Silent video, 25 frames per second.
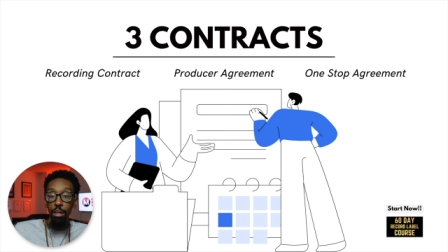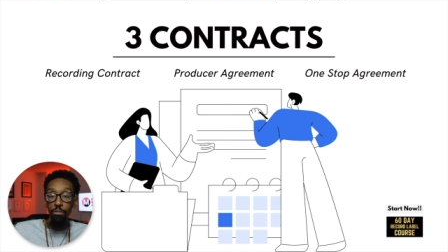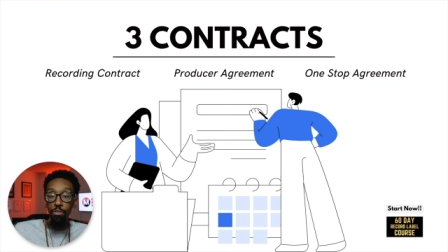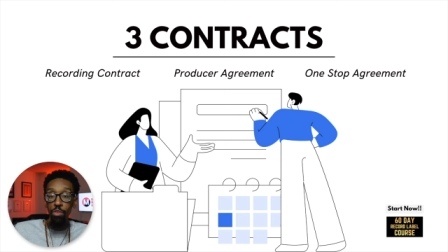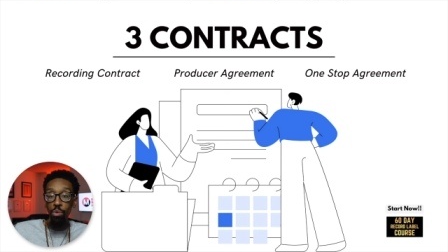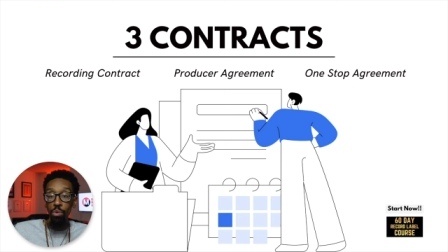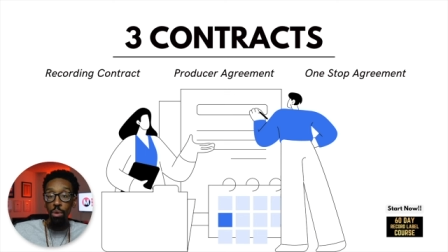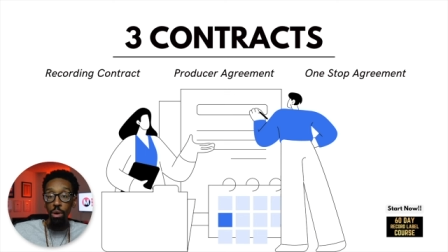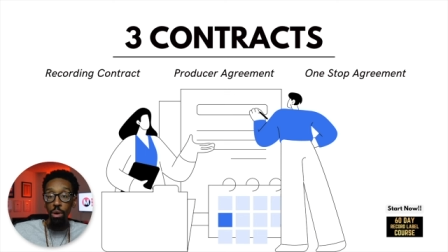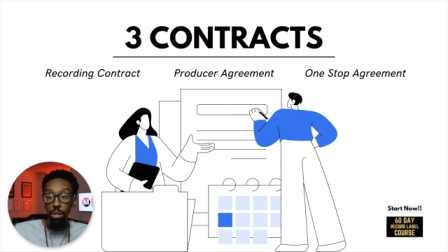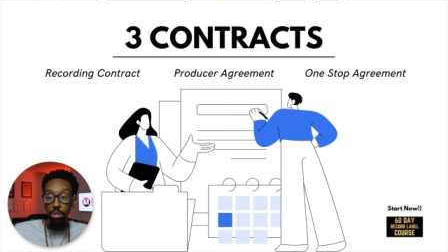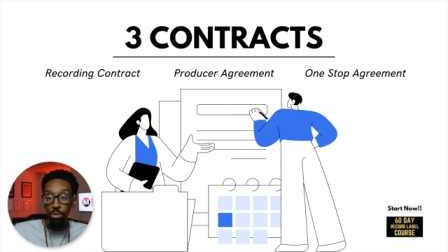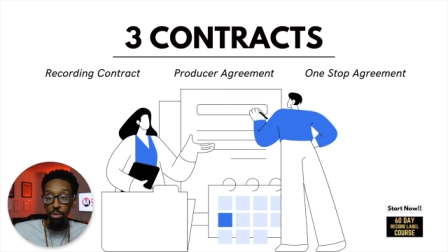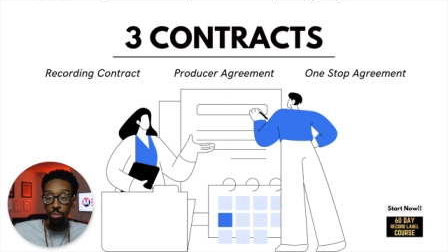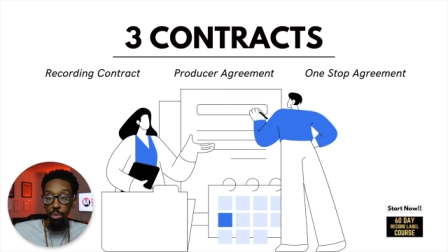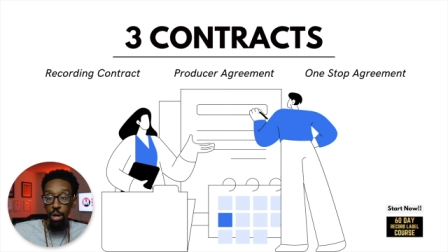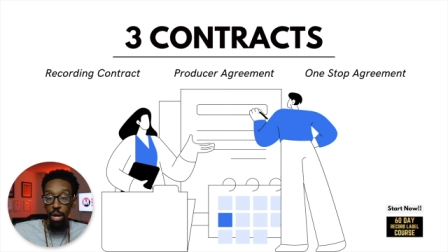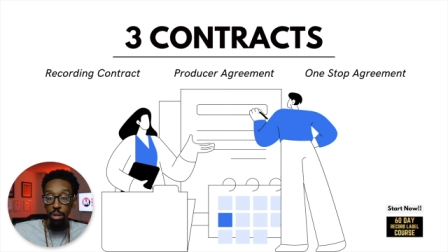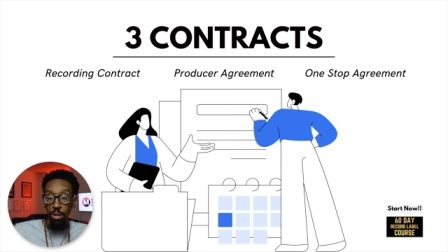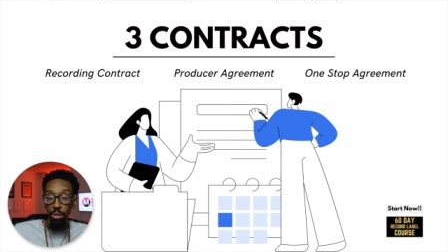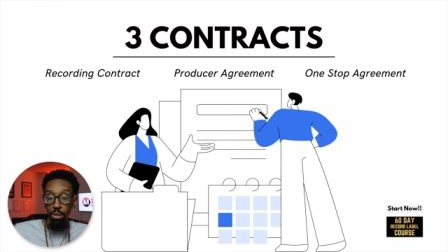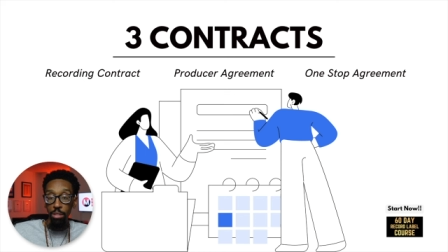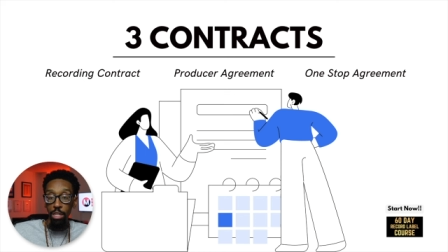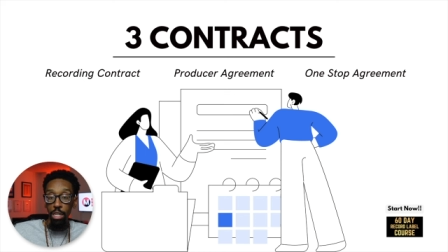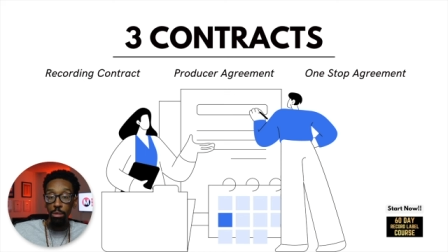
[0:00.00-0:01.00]
if you are the
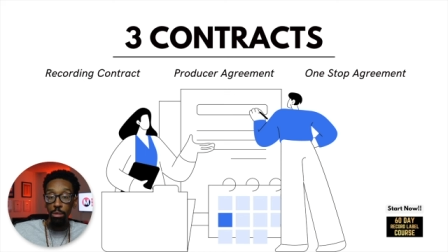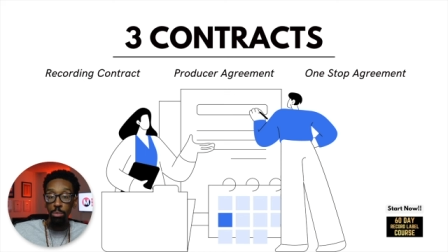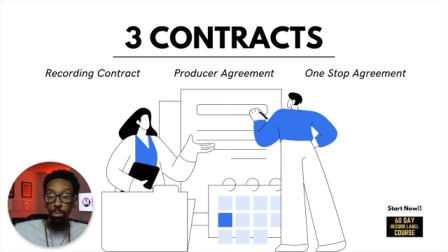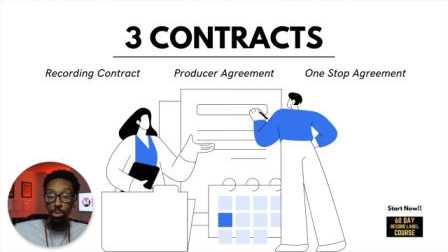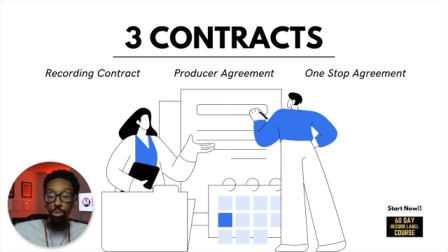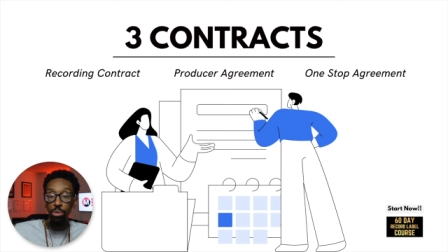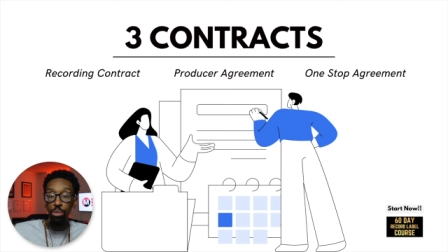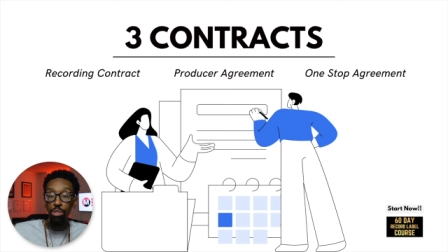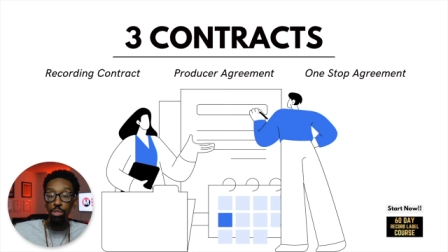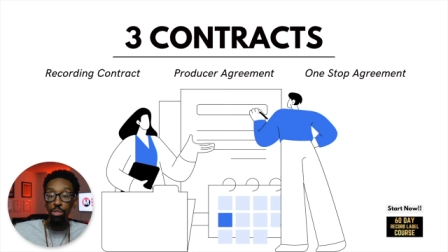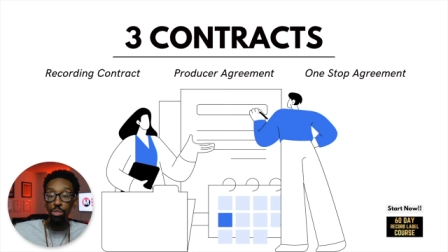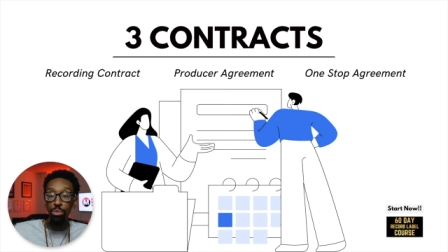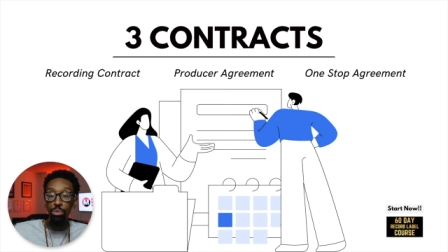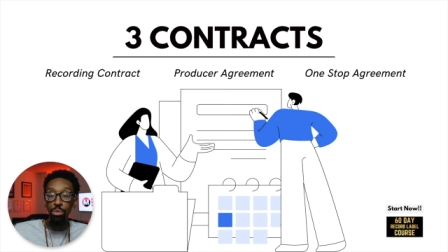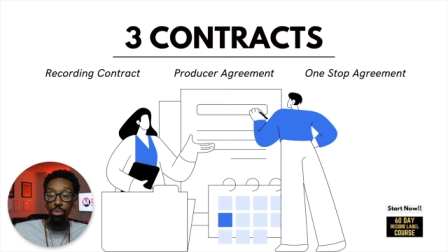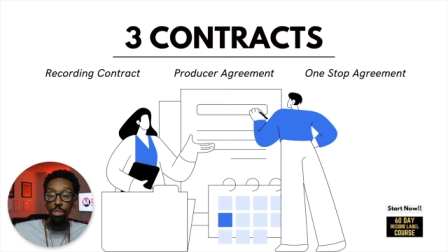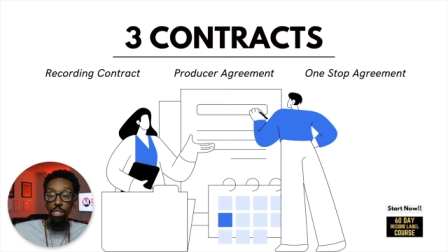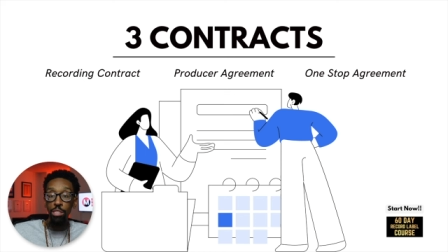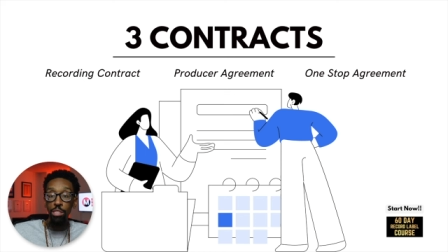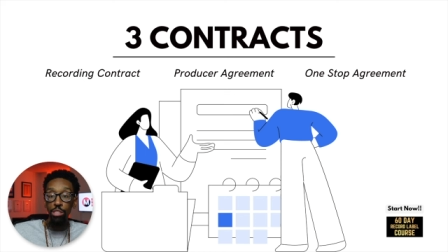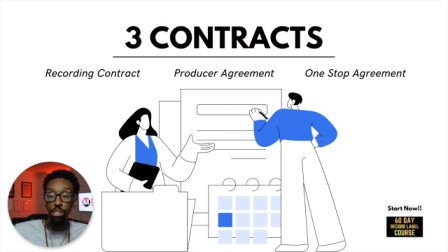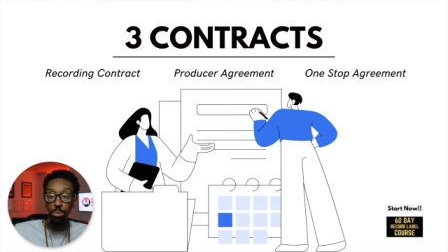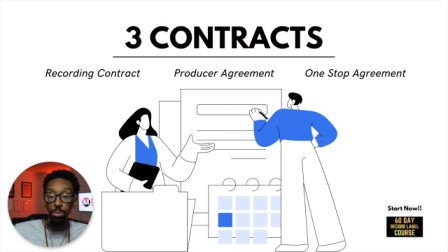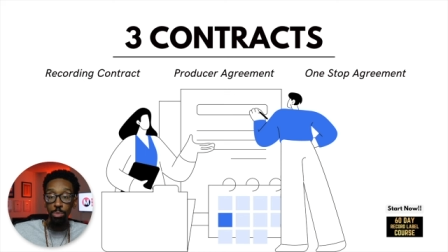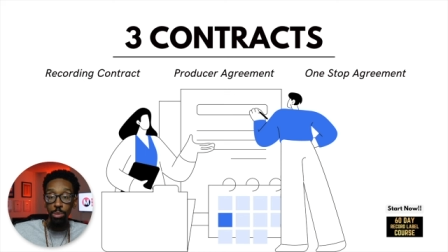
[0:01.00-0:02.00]
record label you
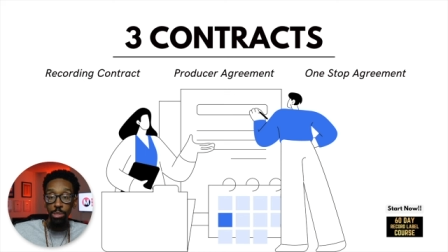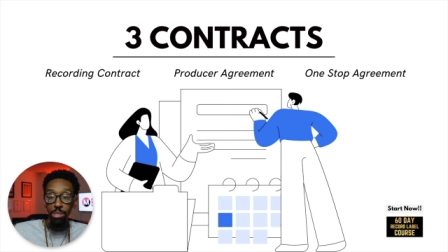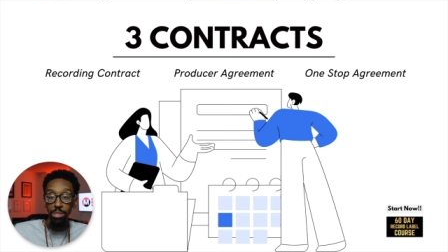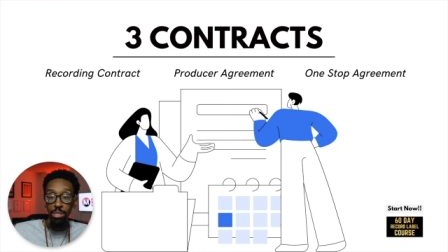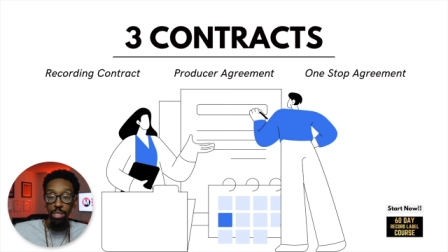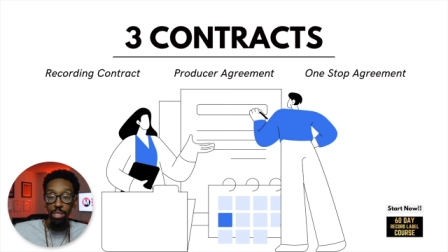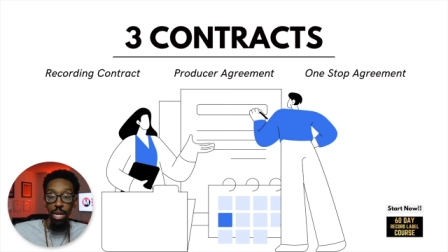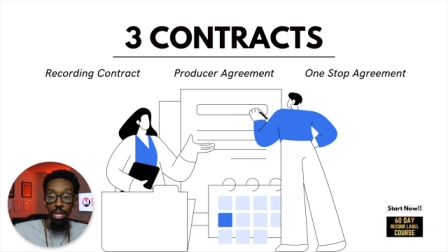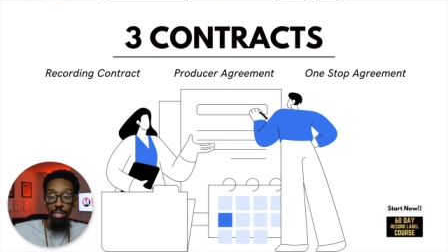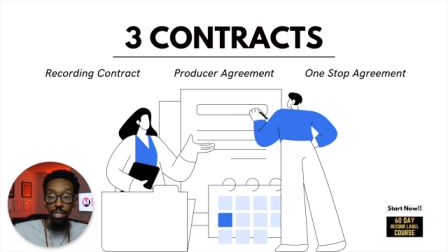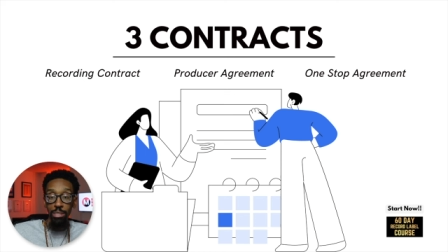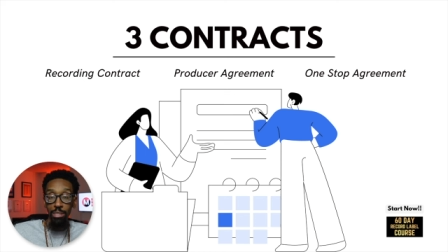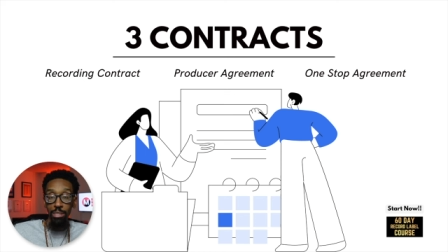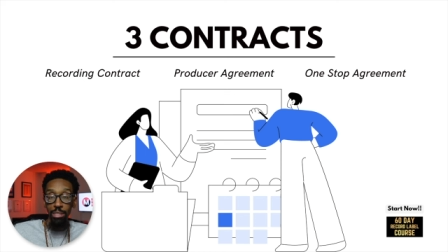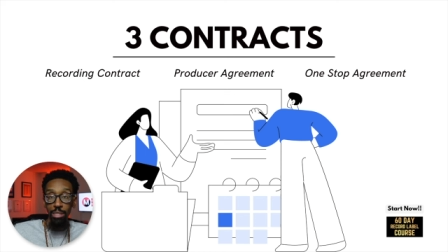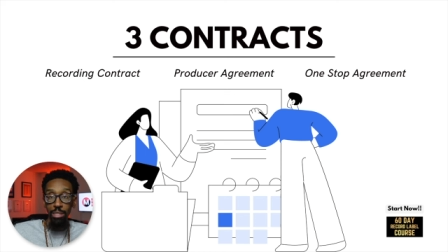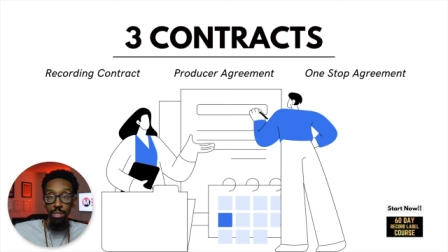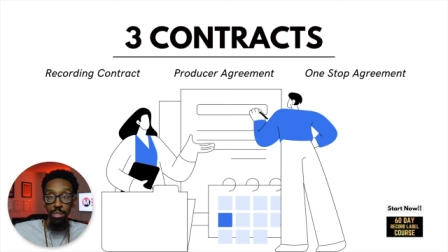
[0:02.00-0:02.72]
need to possess